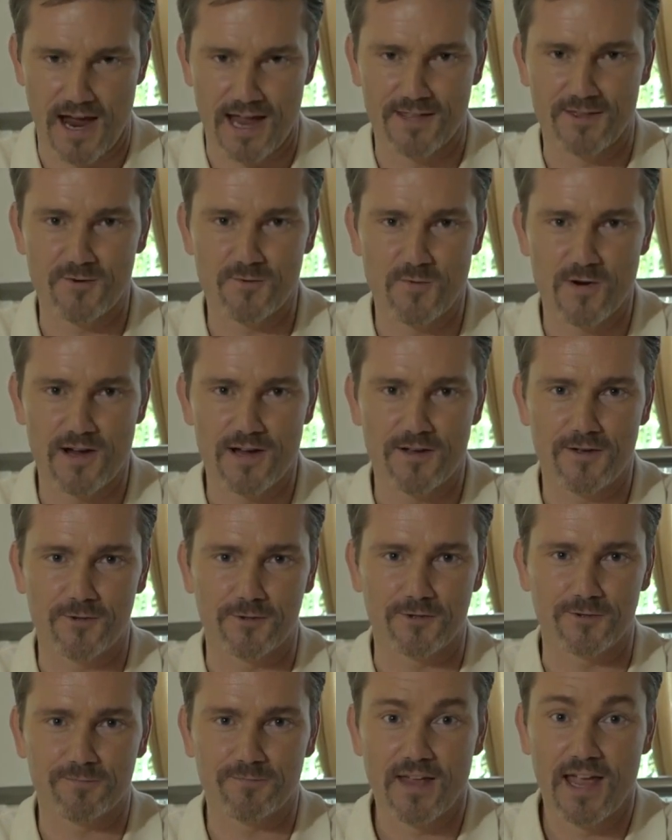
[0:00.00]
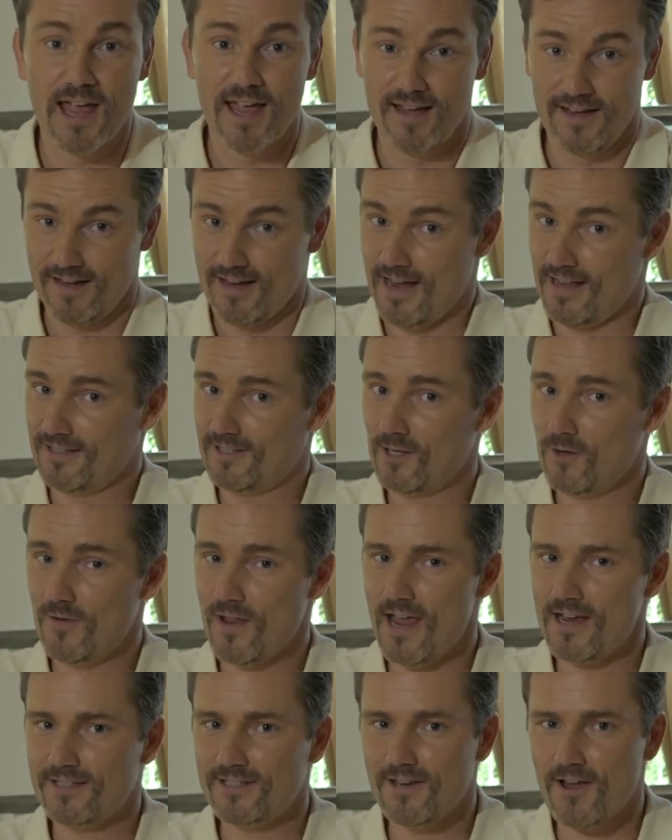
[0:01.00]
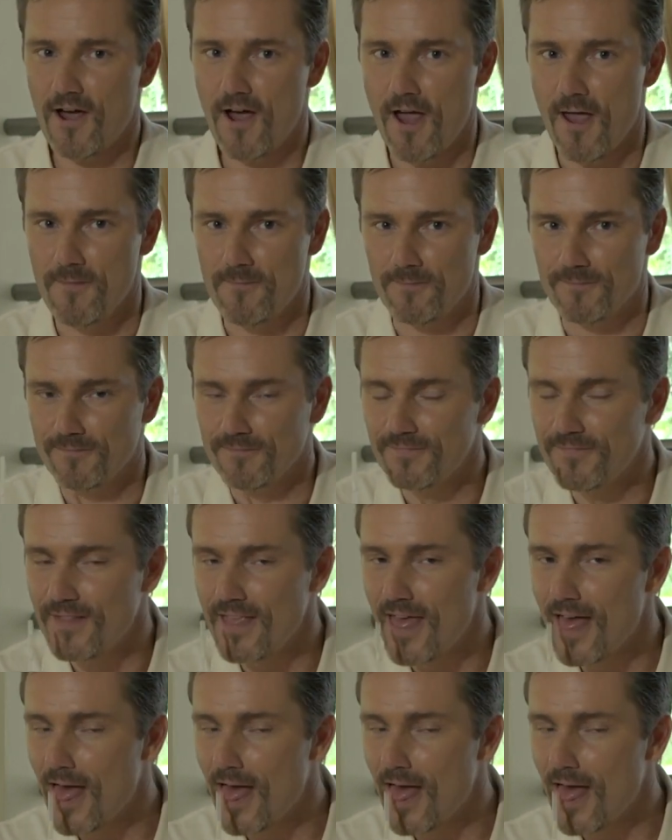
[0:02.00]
and the world. Until next time.